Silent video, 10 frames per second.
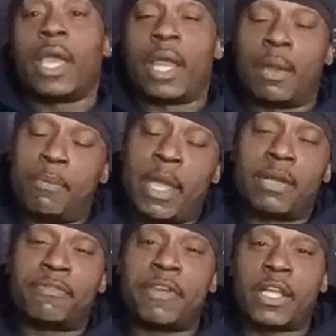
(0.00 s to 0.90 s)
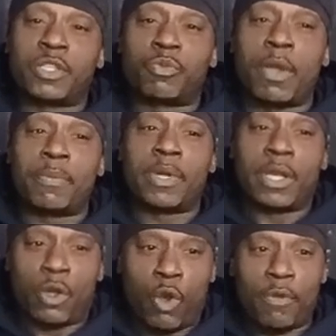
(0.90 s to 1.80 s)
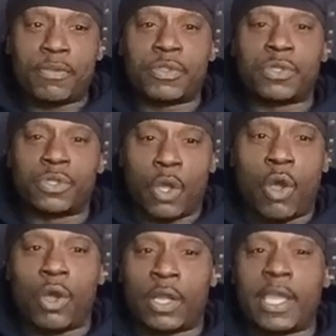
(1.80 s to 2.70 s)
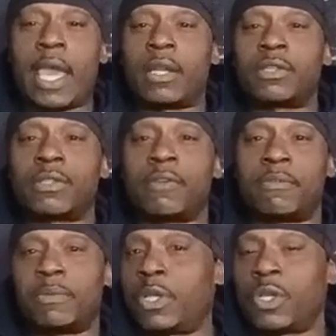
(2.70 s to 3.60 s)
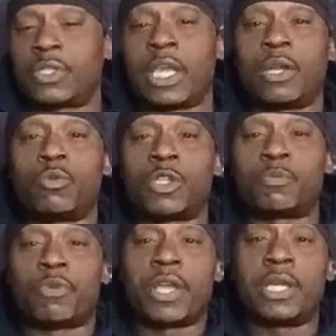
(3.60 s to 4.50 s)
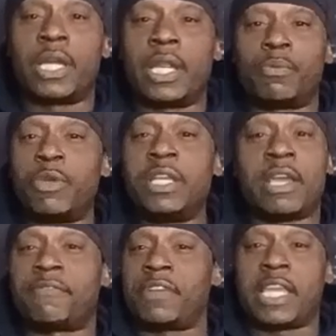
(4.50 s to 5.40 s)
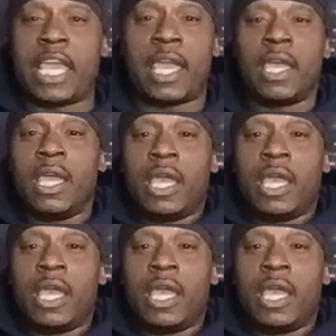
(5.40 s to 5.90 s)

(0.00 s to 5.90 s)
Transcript: and a manufactured weapon, and the officers are the catalyst of it because they're the ones bringing it in. We definitely can't.